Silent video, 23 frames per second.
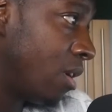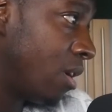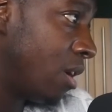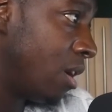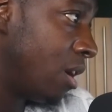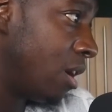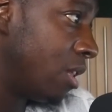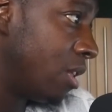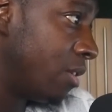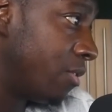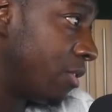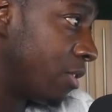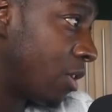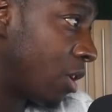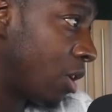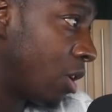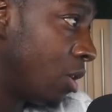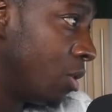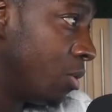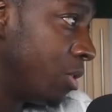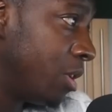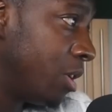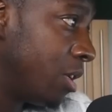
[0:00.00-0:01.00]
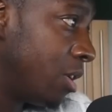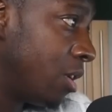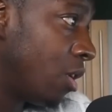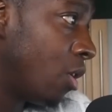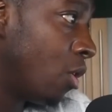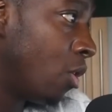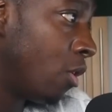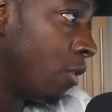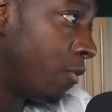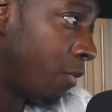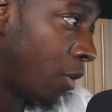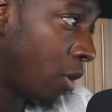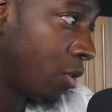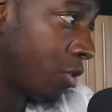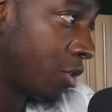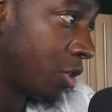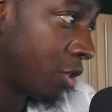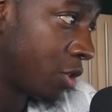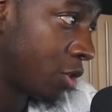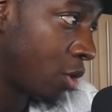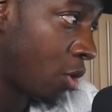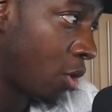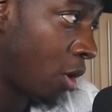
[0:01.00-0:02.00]
they've included: low
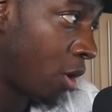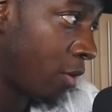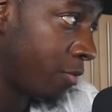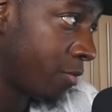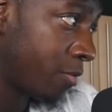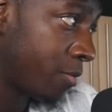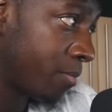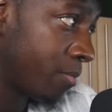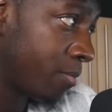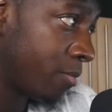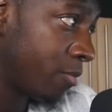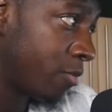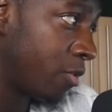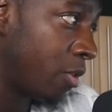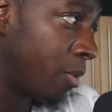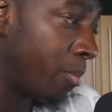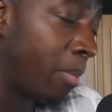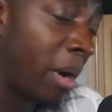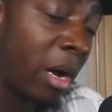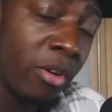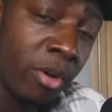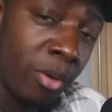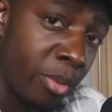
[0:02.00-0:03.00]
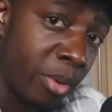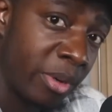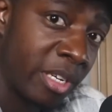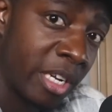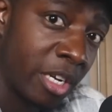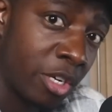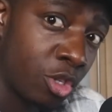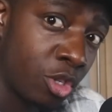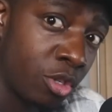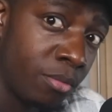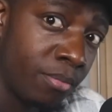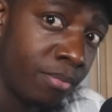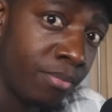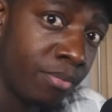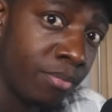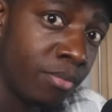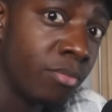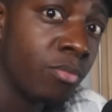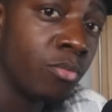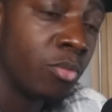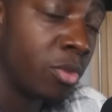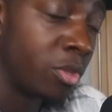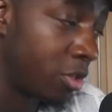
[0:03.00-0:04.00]
voltage cutoff for battery protection,
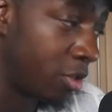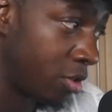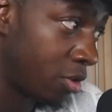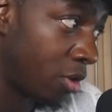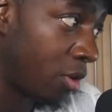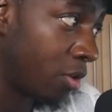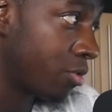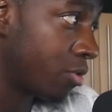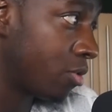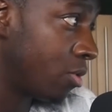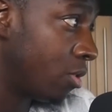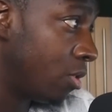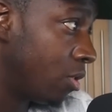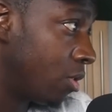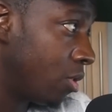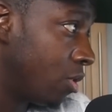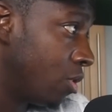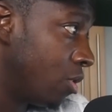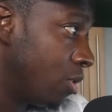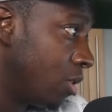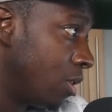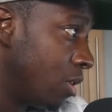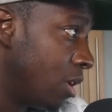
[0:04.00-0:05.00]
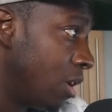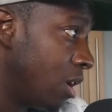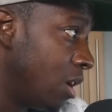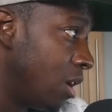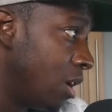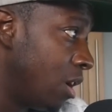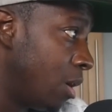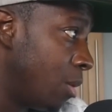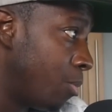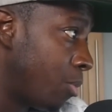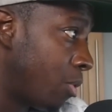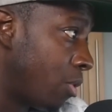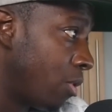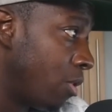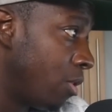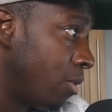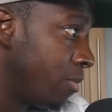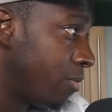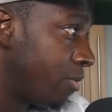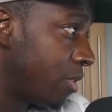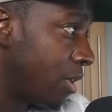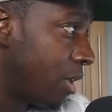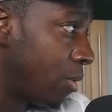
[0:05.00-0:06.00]
which is also a good
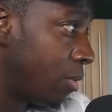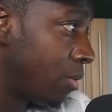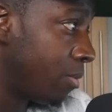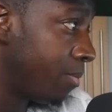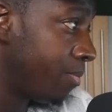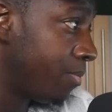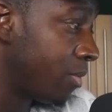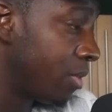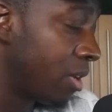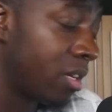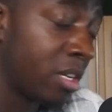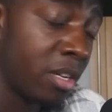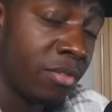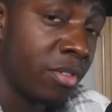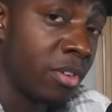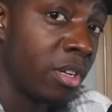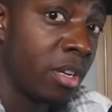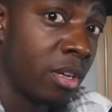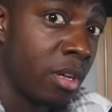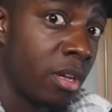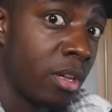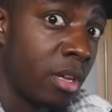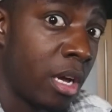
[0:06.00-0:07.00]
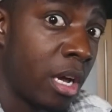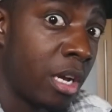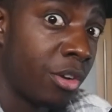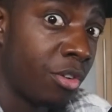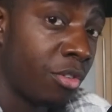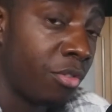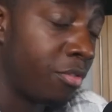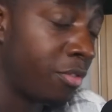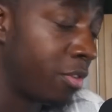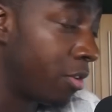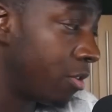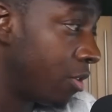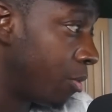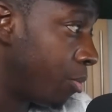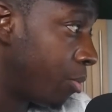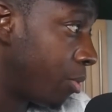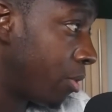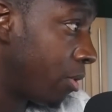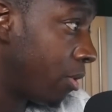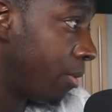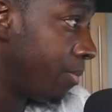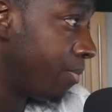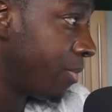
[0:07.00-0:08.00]
pro for that one. Definitely add on for the
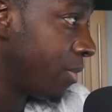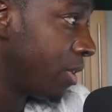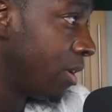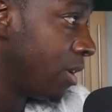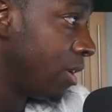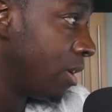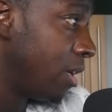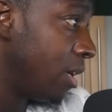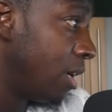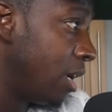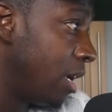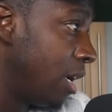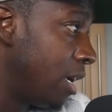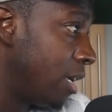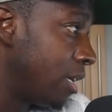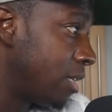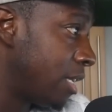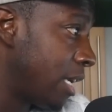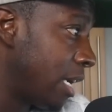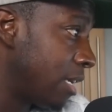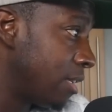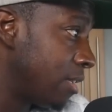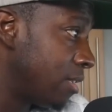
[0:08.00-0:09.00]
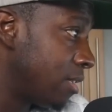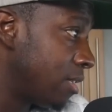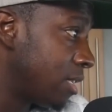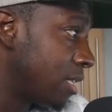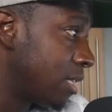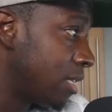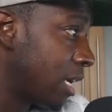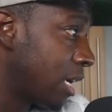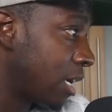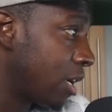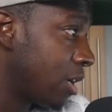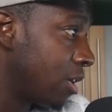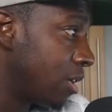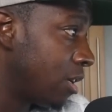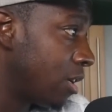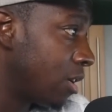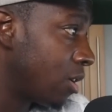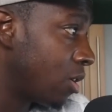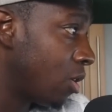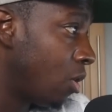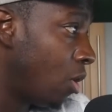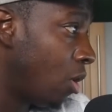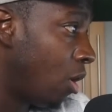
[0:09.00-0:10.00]
pro. 10-second
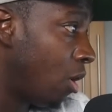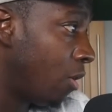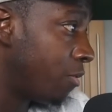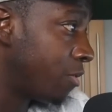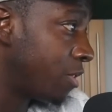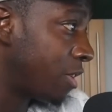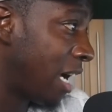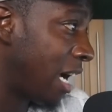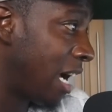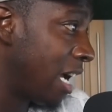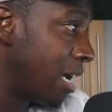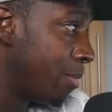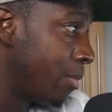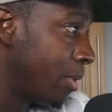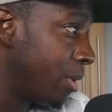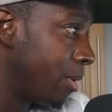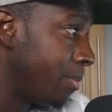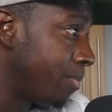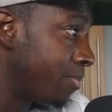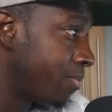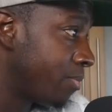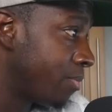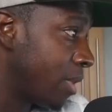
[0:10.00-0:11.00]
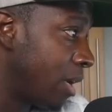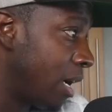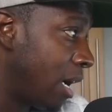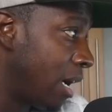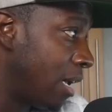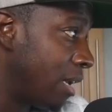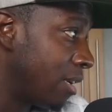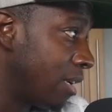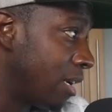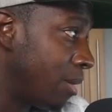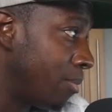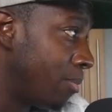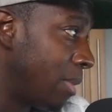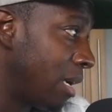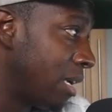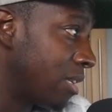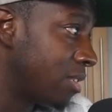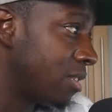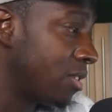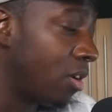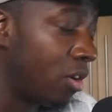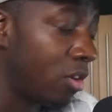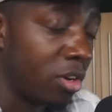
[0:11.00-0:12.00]
cutoff timer and a
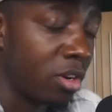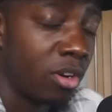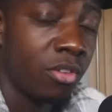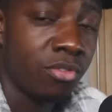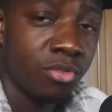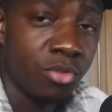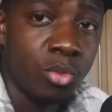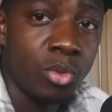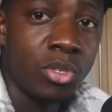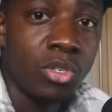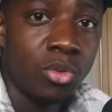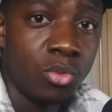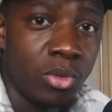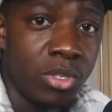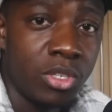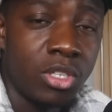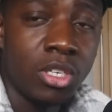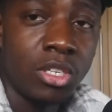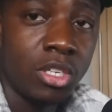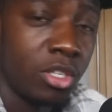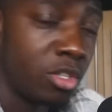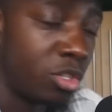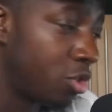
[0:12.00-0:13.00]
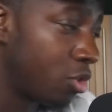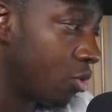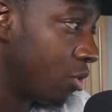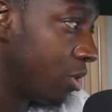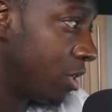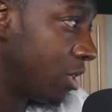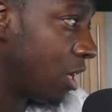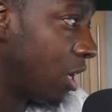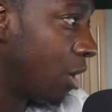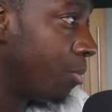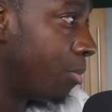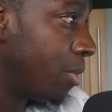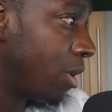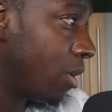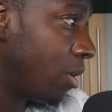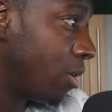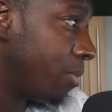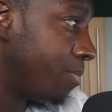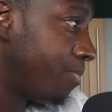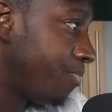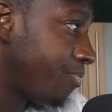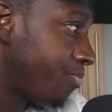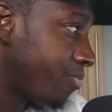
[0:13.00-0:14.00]
master on and off switch, which I did show you down below.